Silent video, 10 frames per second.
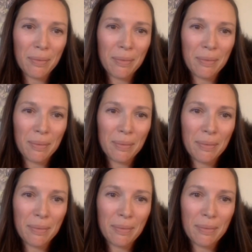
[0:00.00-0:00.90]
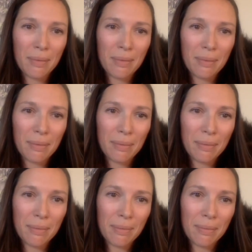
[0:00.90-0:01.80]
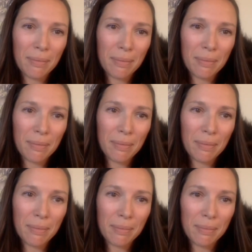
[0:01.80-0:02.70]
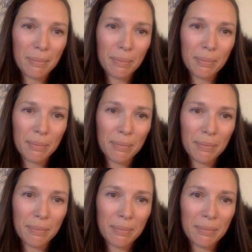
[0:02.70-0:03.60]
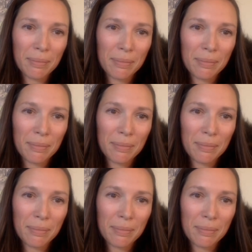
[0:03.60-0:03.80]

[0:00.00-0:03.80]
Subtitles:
No words are spoken by the person on screen.